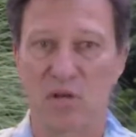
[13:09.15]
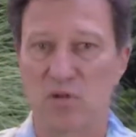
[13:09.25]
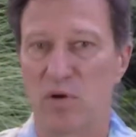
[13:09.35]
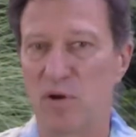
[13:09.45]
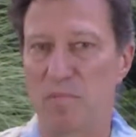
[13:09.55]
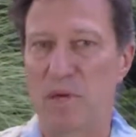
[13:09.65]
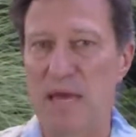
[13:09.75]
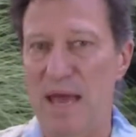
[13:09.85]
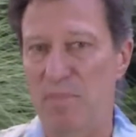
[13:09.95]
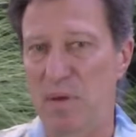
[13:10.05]
So your
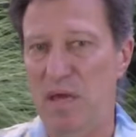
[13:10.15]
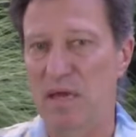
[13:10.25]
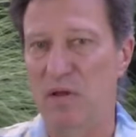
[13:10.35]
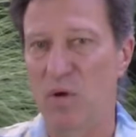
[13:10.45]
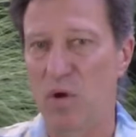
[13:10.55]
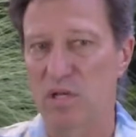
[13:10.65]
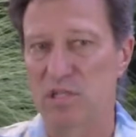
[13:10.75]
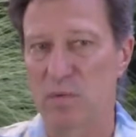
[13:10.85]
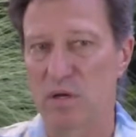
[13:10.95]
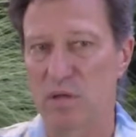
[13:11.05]
PAP can
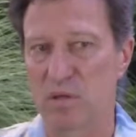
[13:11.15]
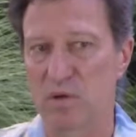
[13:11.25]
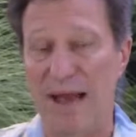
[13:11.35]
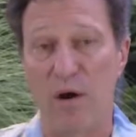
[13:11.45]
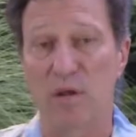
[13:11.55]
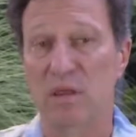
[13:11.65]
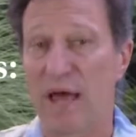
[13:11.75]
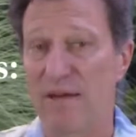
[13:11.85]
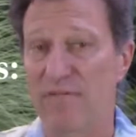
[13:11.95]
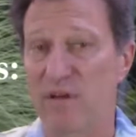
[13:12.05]
also include our
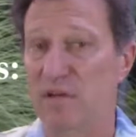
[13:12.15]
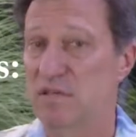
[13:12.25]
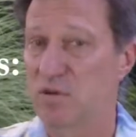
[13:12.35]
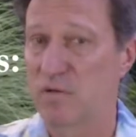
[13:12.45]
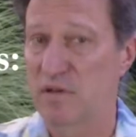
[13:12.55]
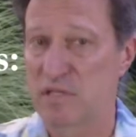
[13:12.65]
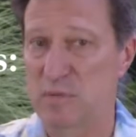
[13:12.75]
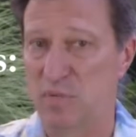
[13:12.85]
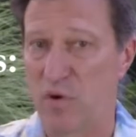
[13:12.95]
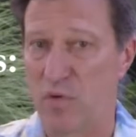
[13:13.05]
Life
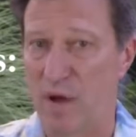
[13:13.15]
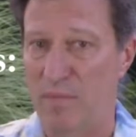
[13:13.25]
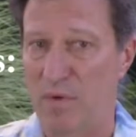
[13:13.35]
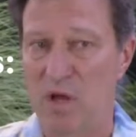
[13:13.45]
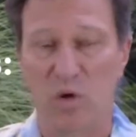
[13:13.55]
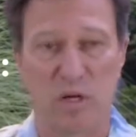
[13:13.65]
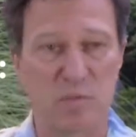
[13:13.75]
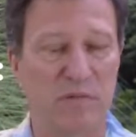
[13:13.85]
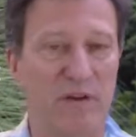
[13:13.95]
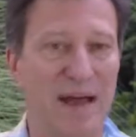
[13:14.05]
Services program,
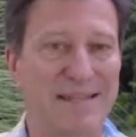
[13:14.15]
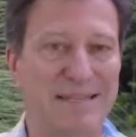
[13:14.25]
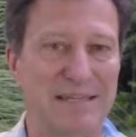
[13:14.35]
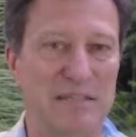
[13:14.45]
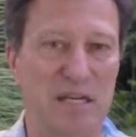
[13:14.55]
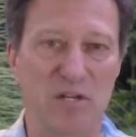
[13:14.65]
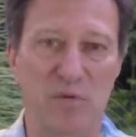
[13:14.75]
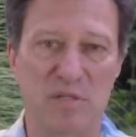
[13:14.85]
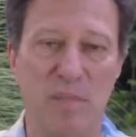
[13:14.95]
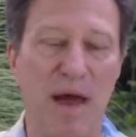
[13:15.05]
which provides
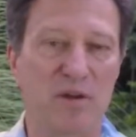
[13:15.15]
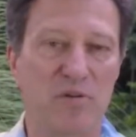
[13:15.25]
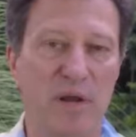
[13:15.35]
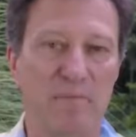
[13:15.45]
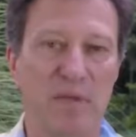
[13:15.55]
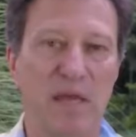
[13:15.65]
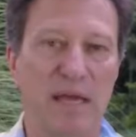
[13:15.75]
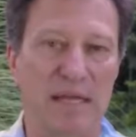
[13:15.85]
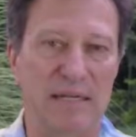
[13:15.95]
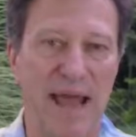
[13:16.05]
continuous monitoring,
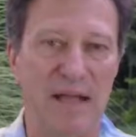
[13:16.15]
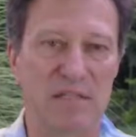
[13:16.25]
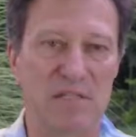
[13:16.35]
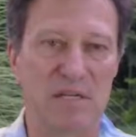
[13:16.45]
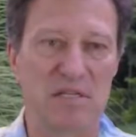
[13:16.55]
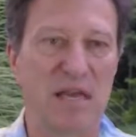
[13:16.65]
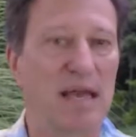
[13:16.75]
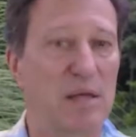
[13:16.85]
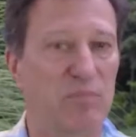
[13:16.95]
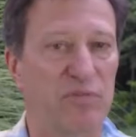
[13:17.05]
analysis,
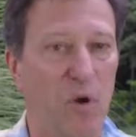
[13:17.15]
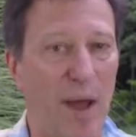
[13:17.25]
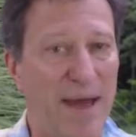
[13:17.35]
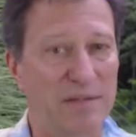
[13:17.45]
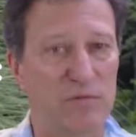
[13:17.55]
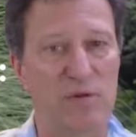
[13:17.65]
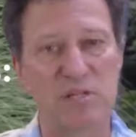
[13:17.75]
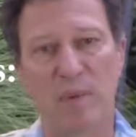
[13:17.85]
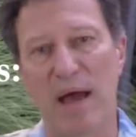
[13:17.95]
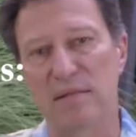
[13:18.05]
and proactive
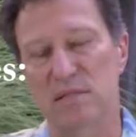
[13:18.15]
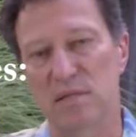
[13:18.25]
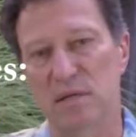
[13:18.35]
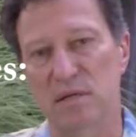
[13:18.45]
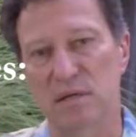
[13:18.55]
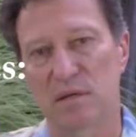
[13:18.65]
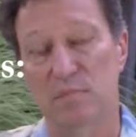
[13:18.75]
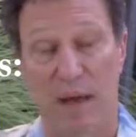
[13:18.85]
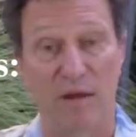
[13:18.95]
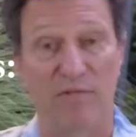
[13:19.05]
response
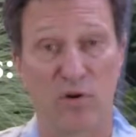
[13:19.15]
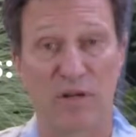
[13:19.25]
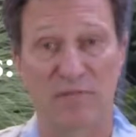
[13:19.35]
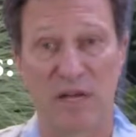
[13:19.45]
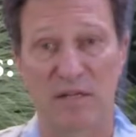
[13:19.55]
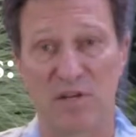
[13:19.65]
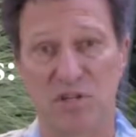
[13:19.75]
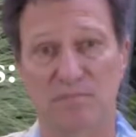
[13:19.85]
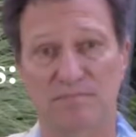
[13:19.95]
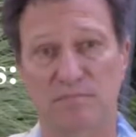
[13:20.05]
by a Vertiv technician.